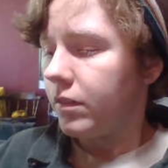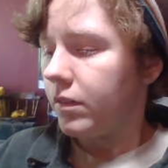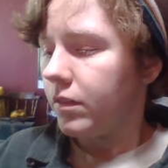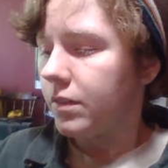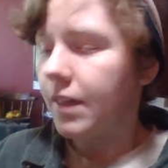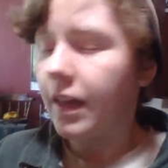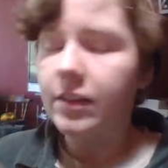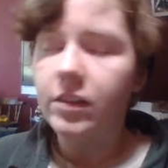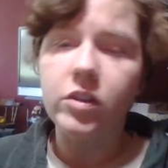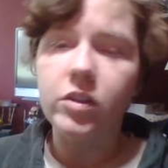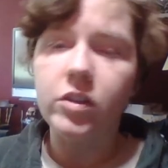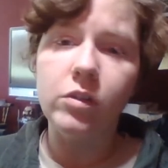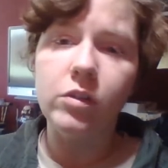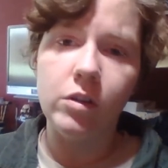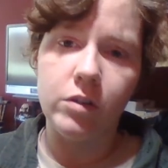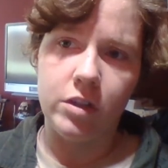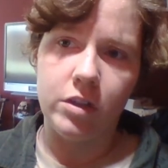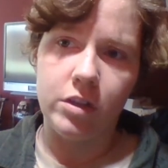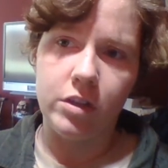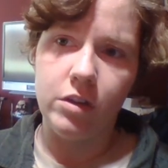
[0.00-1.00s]
That's still no
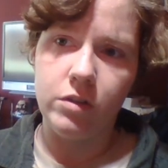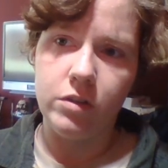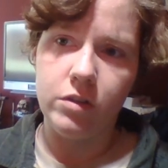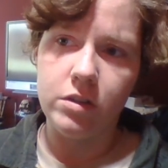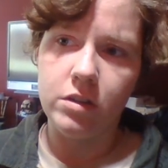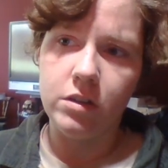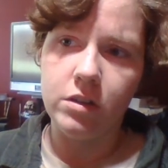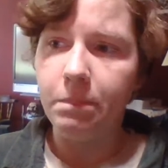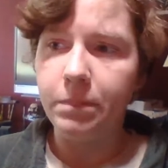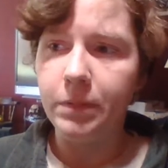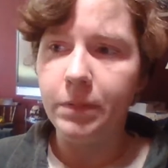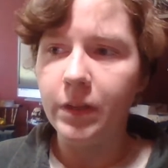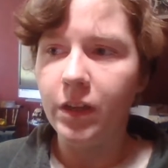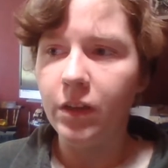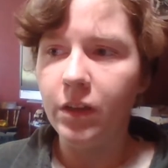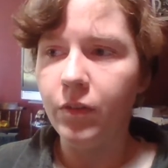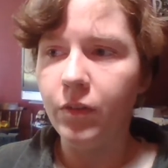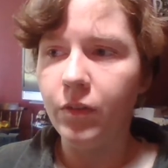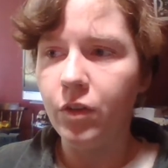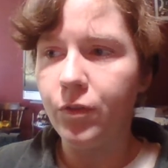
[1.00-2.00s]
excuse.
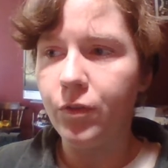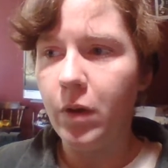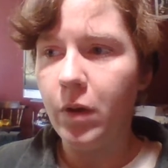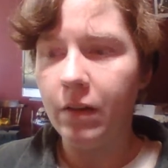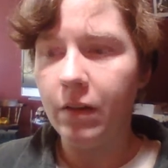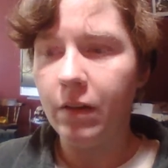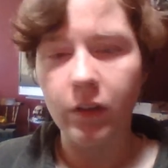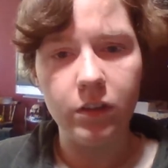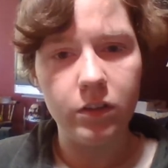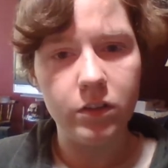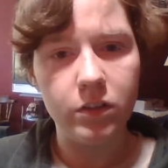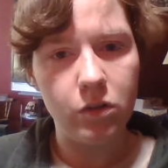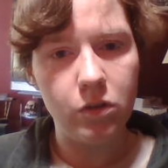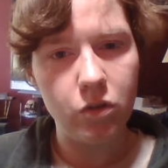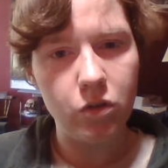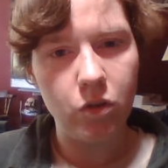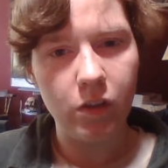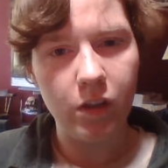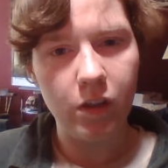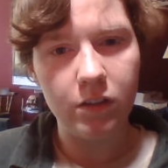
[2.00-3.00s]
Even if you have like a
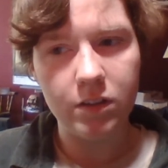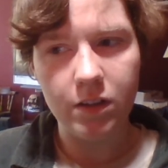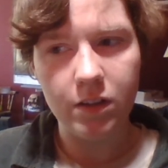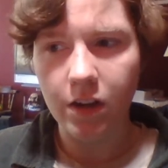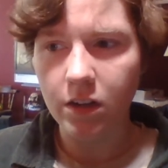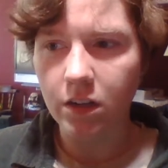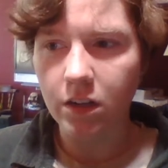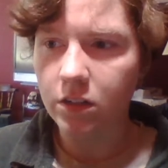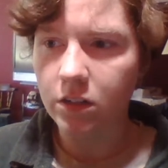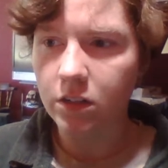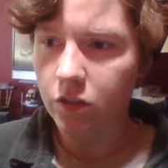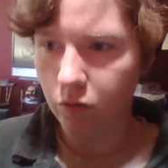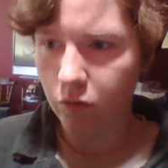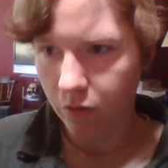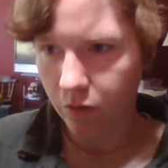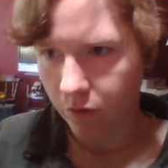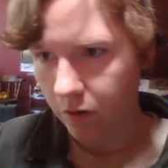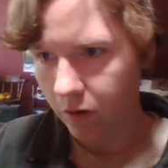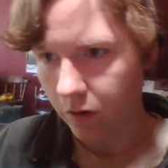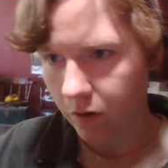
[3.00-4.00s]
social anxiety disorder
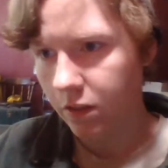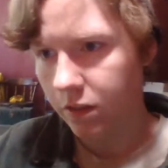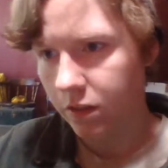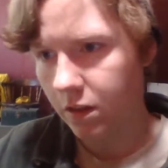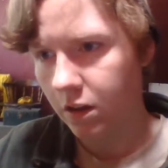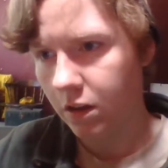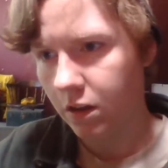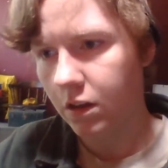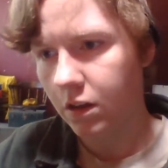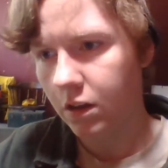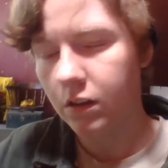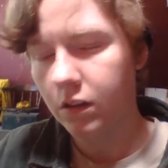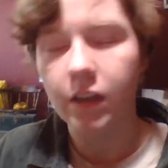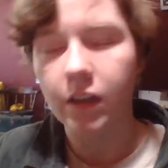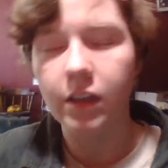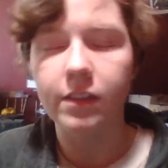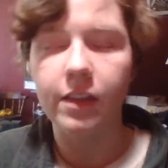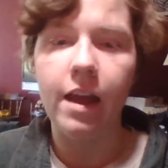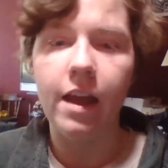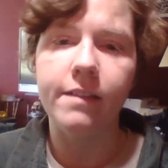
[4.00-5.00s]
or anything
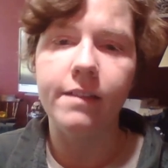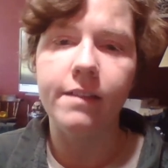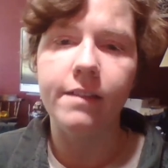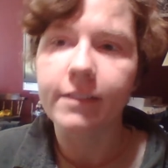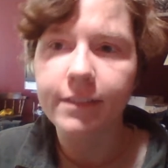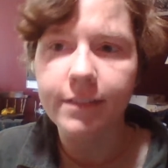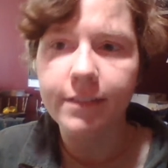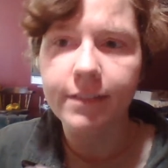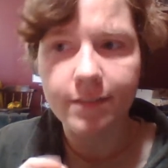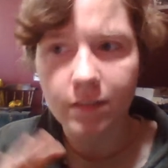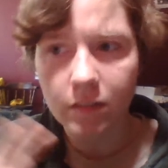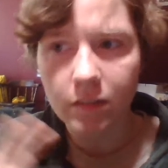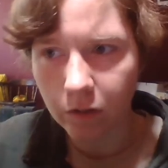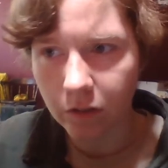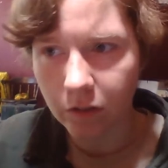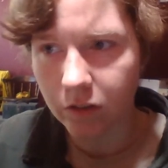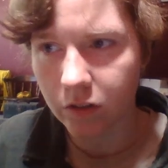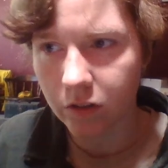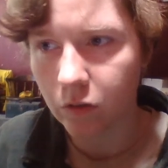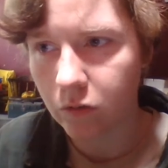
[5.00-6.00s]
like that, that's no
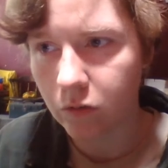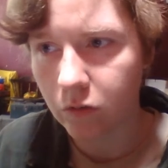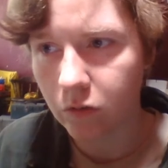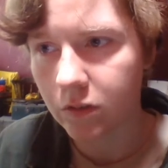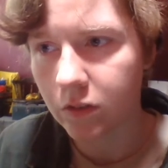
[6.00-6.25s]
excuse.